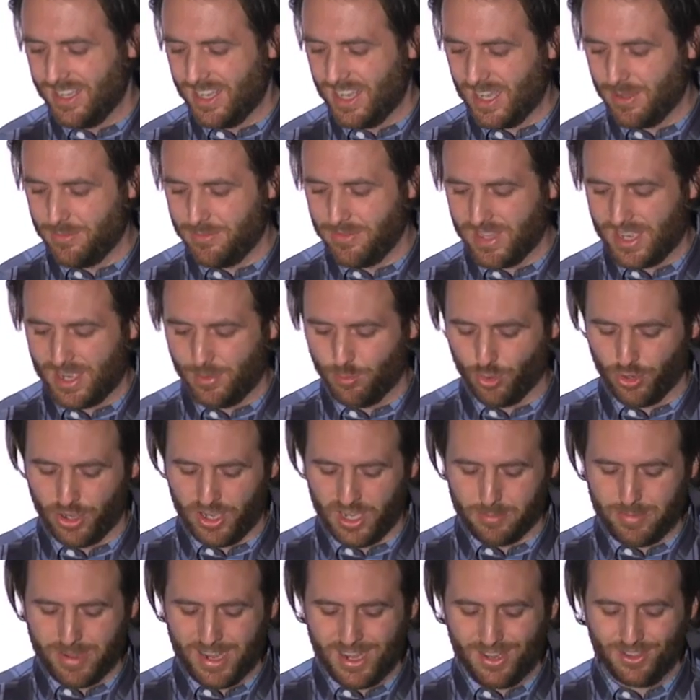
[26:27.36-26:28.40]
that I'm
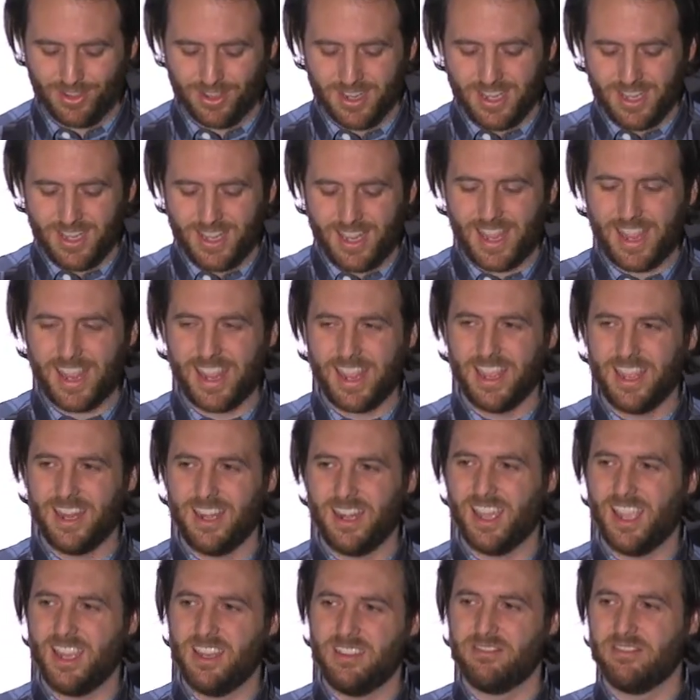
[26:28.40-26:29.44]
worried about,
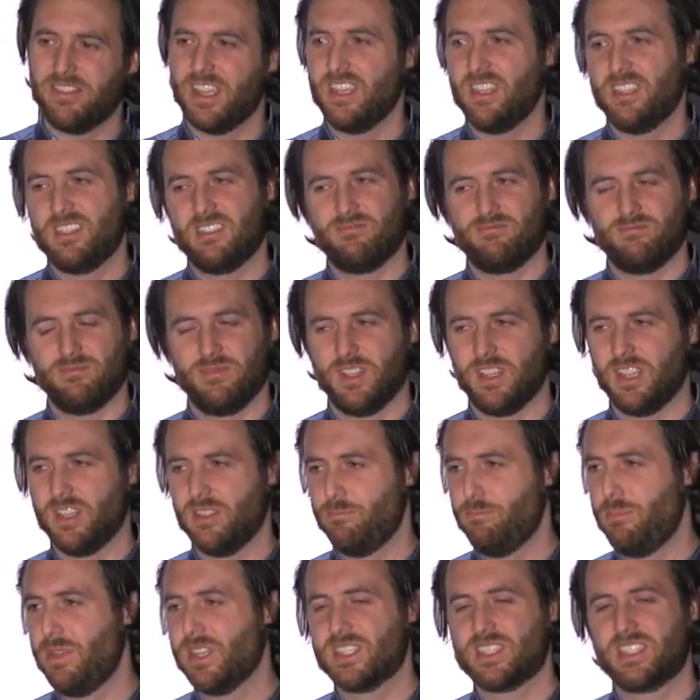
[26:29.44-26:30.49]
and I invite a
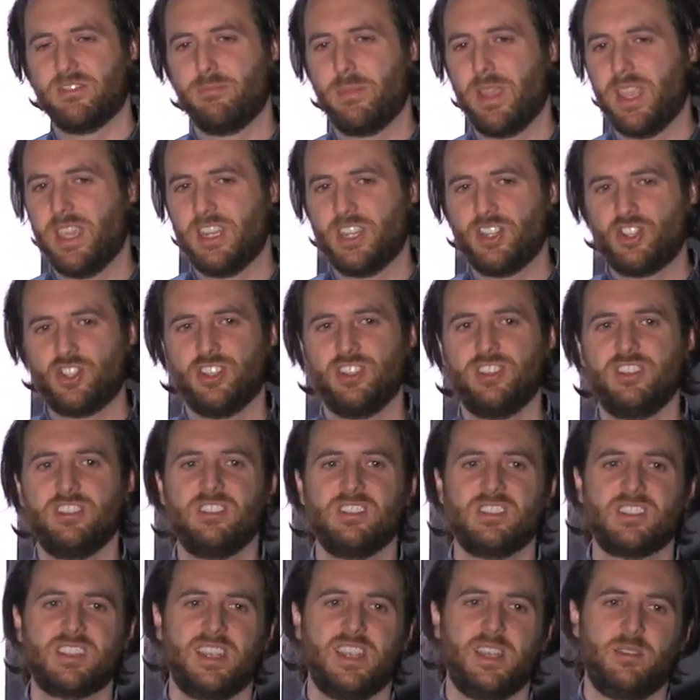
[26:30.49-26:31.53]
mix of
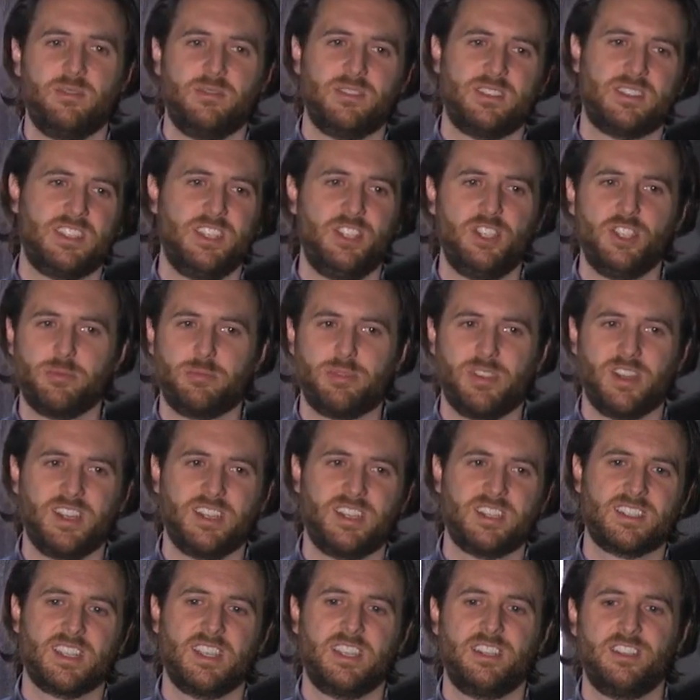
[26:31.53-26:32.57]
managers and senior product
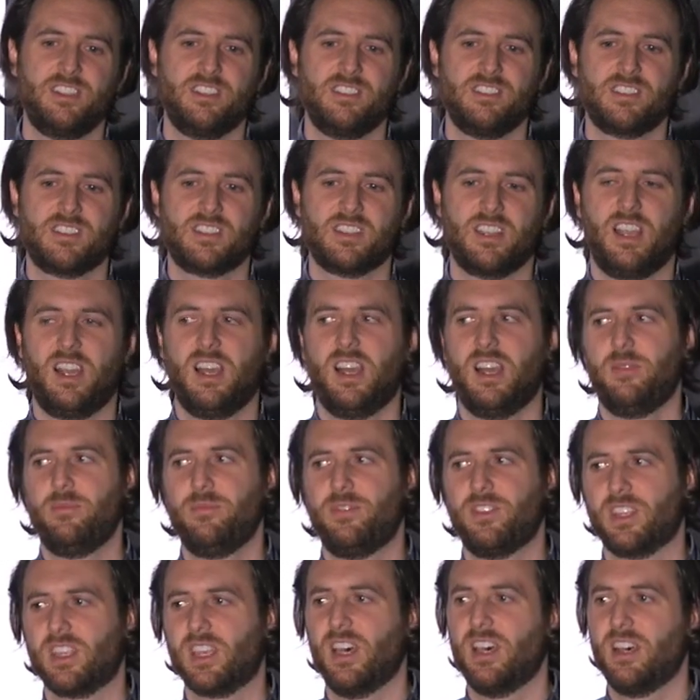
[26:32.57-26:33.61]
designers
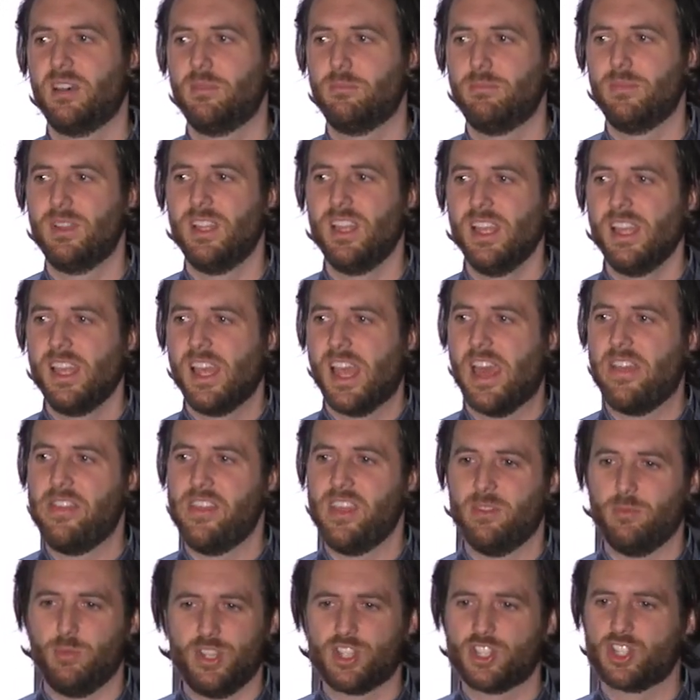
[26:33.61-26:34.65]
to come,
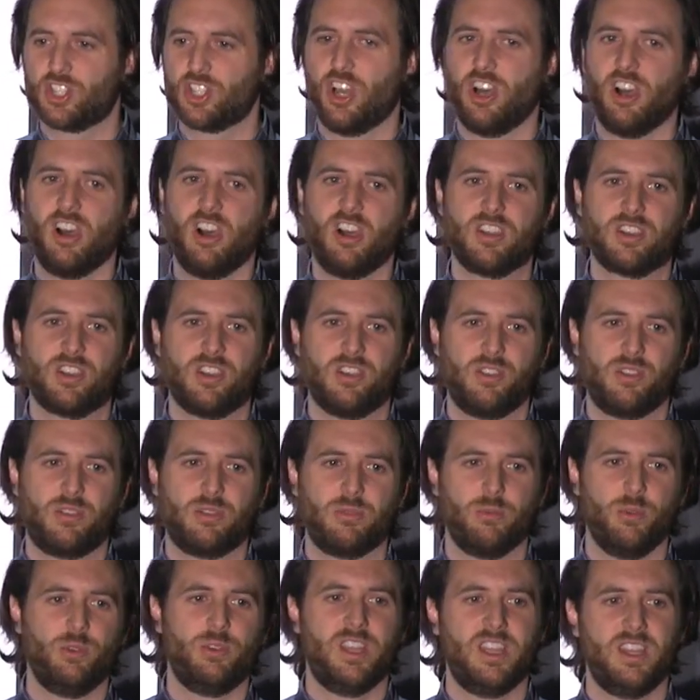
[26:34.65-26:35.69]
and we just talk
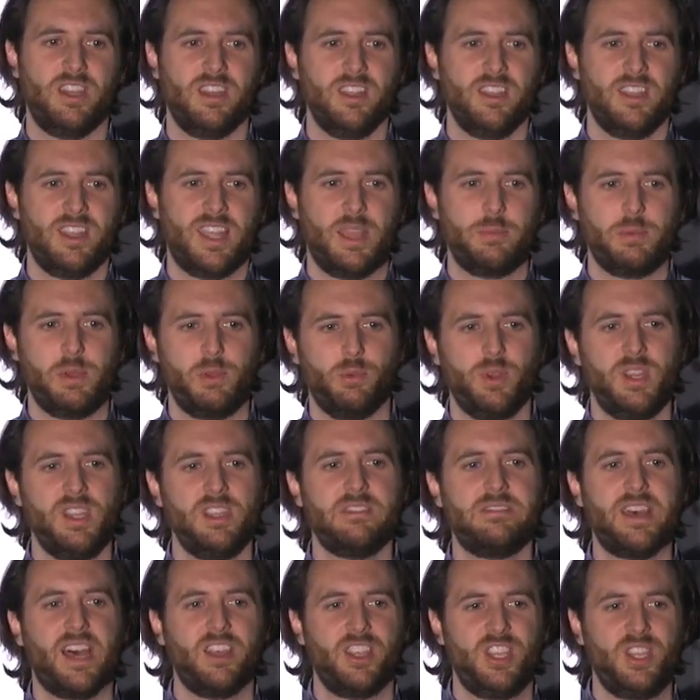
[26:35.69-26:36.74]
through it, and we
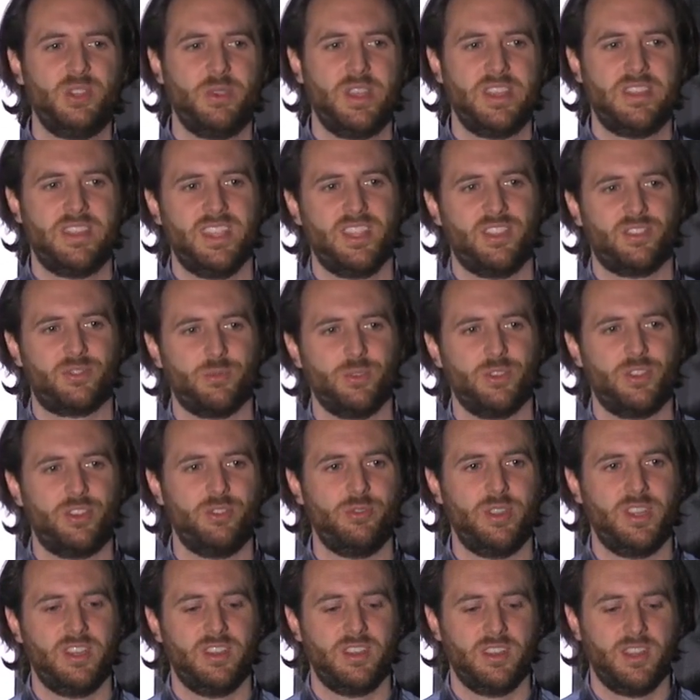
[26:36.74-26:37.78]
reevaluate things we're
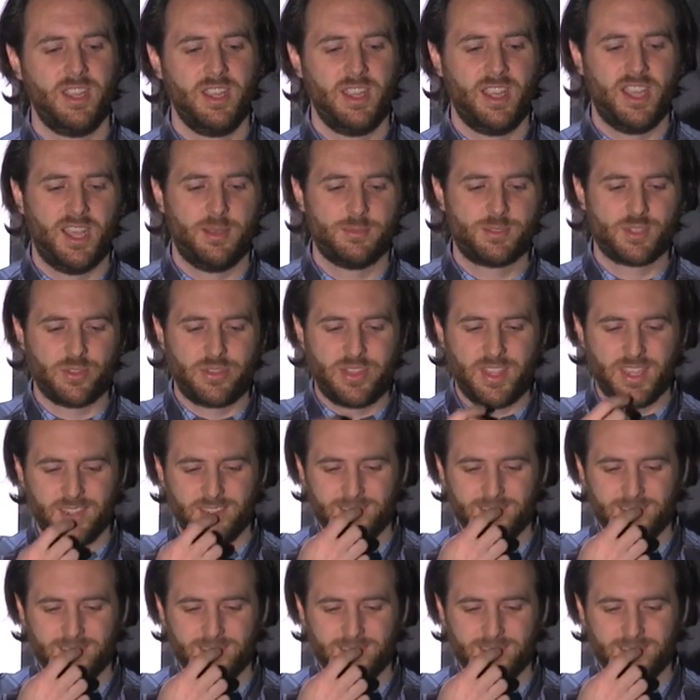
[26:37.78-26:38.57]
doing. So